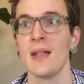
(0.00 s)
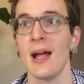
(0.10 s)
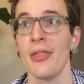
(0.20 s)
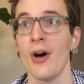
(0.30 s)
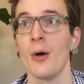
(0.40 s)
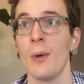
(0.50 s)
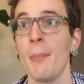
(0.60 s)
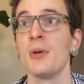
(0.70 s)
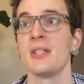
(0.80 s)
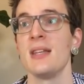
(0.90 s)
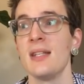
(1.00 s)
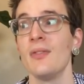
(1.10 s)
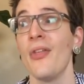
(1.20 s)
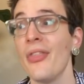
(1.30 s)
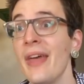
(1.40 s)
that I thought
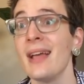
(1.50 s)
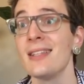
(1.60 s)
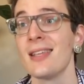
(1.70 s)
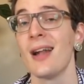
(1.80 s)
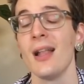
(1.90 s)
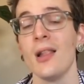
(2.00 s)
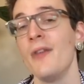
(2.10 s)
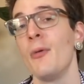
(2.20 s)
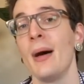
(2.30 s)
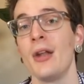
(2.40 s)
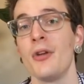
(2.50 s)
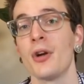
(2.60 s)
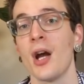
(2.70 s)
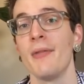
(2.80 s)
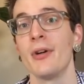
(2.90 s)
represented the things that I love about
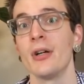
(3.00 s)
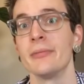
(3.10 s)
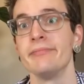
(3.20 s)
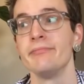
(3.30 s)
Undercover,